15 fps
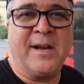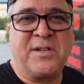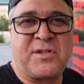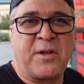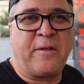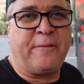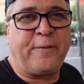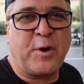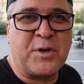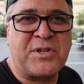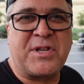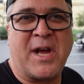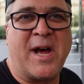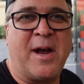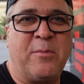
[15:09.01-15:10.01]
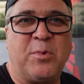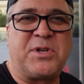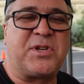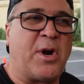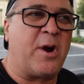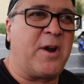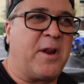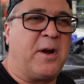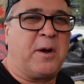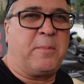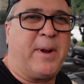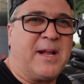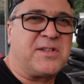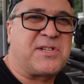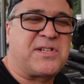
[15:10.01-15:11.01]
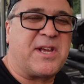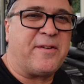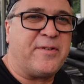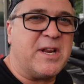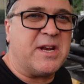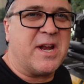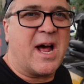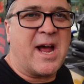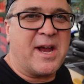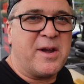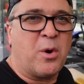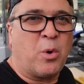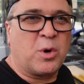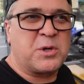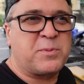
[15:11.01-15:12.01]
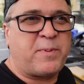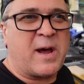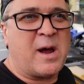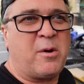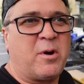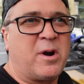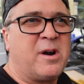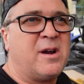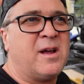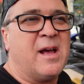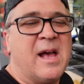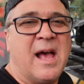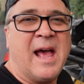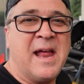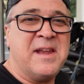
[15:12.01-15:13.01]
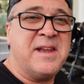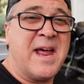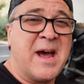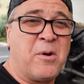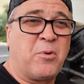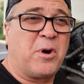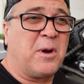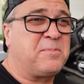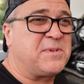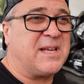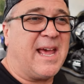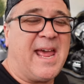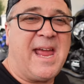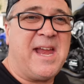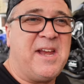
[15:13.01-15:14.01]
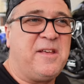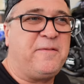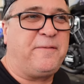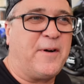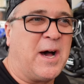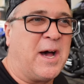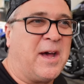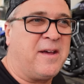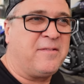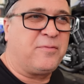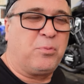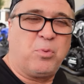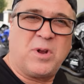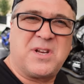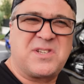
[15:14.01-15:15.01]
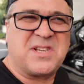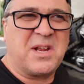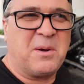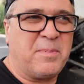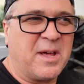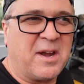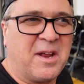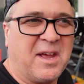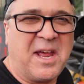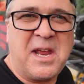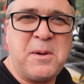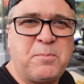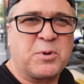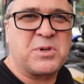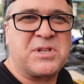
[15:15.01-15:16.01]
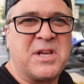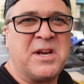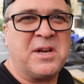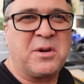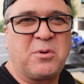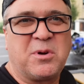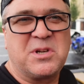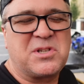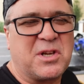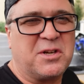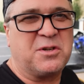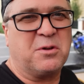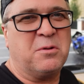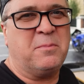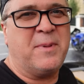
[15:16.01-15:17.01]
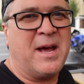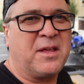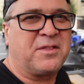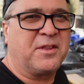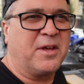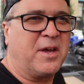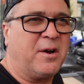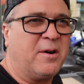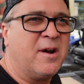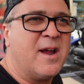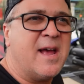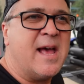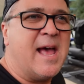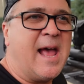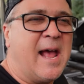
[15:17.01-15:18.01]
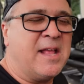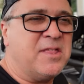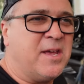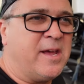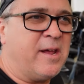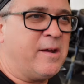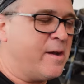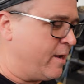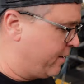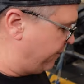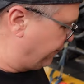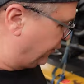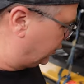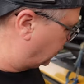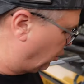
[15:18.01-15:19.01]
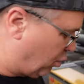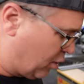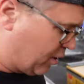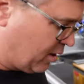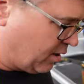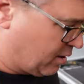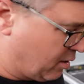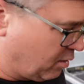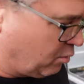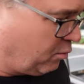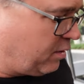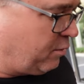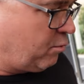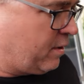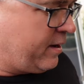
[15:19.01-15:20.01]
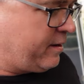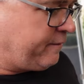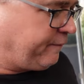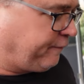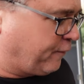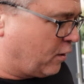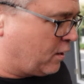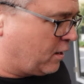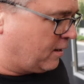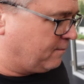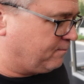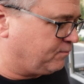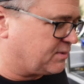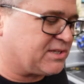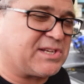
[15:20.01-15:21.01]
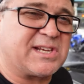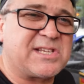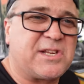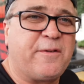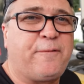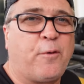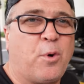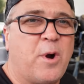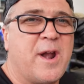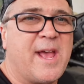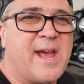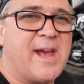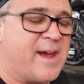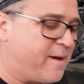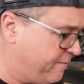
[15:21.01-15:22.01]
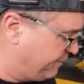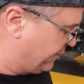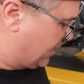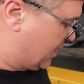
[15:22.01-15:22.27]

So the first time we started at about seventy-nine horsepower, and now we're up to eighty-five. What is that, about an eight percent increase? I'll do the math later. And then uh, for torque, we went from sixty-four and a half